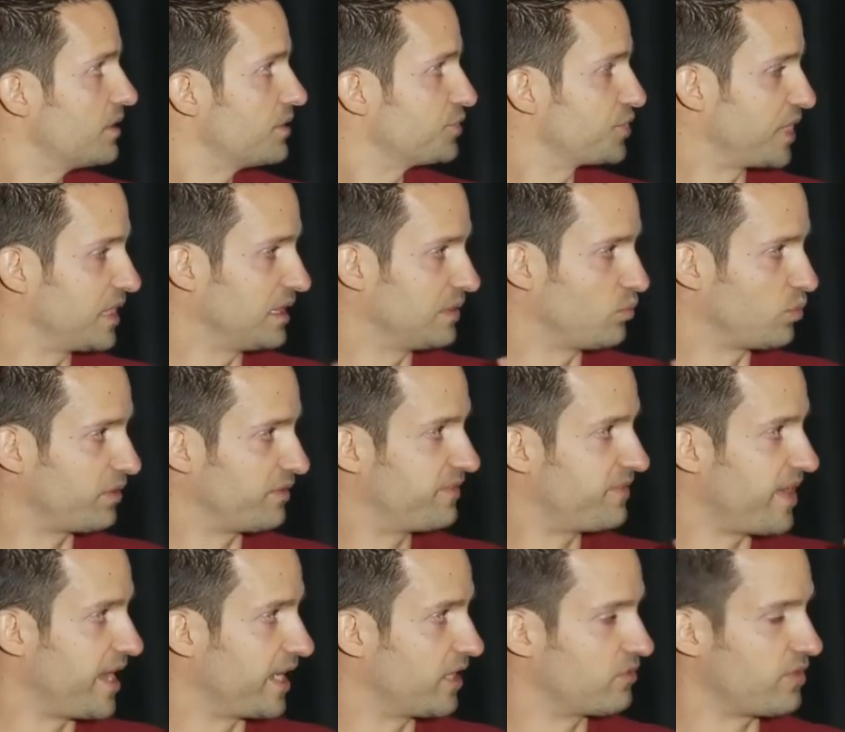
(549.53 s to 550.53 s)
So you get a little more
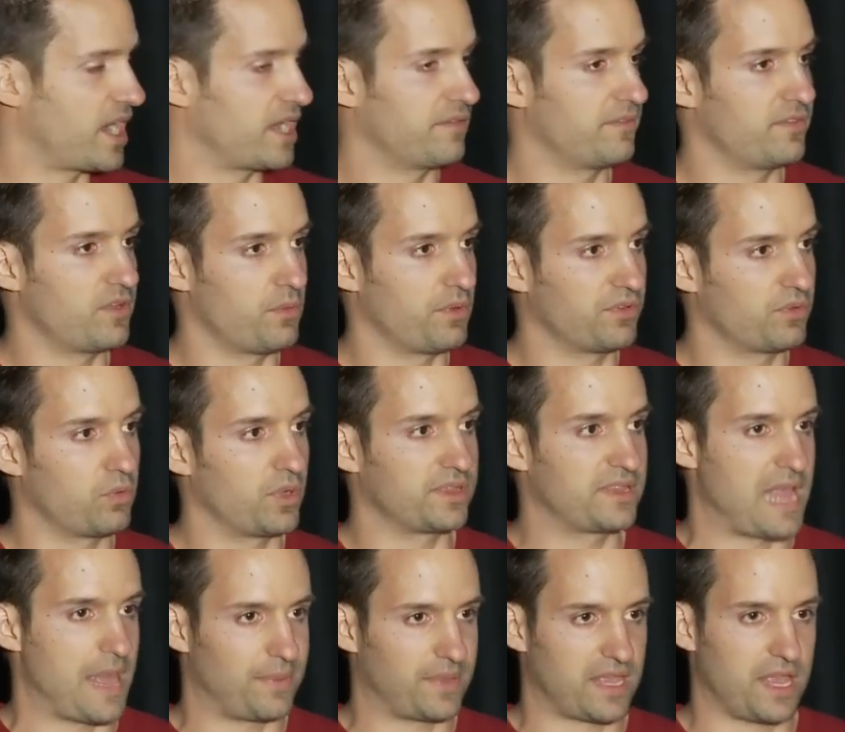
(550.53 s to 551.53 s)
fine-grained view into what
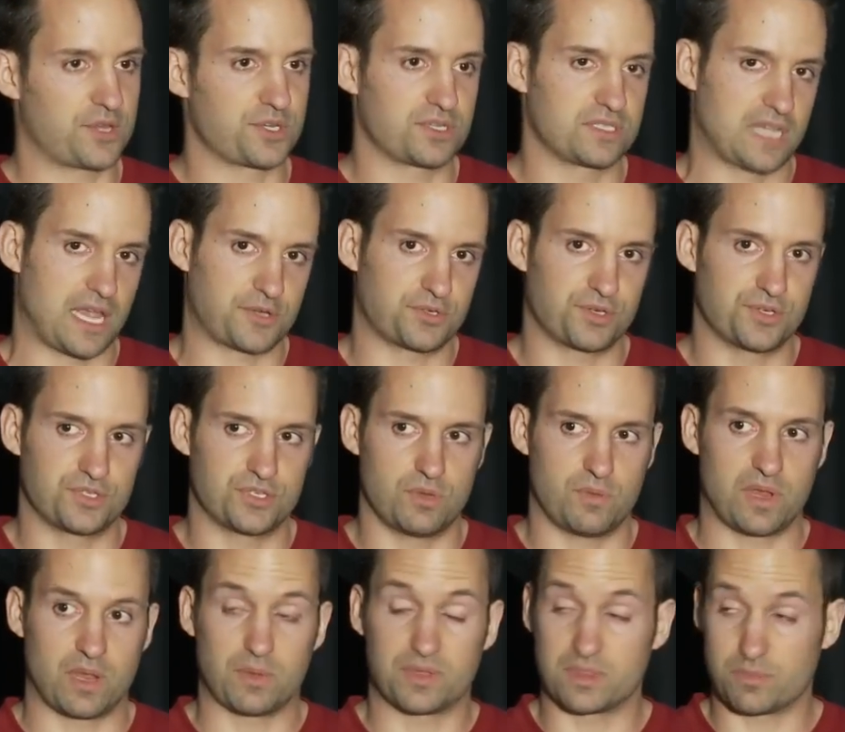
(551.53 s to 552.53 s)
the application is actually
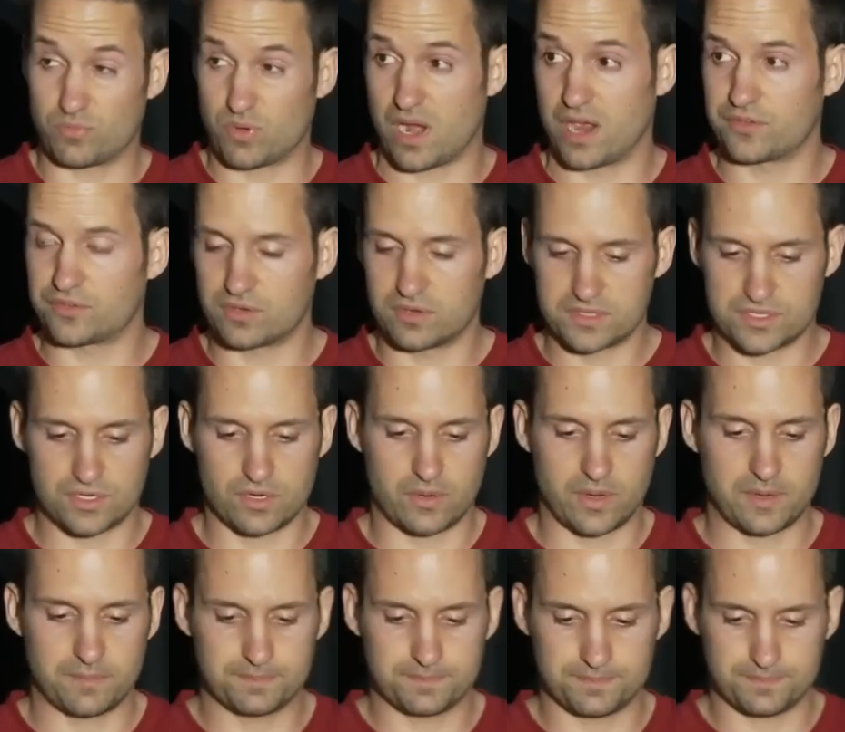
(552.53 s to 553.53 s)
doing and what the browser is
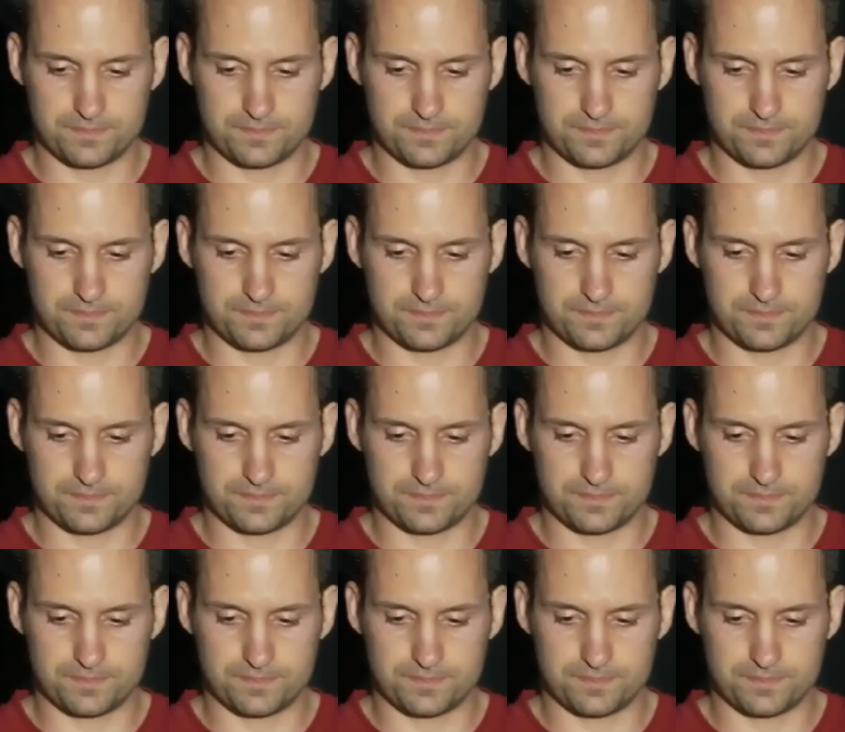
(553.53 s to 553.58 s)
doing.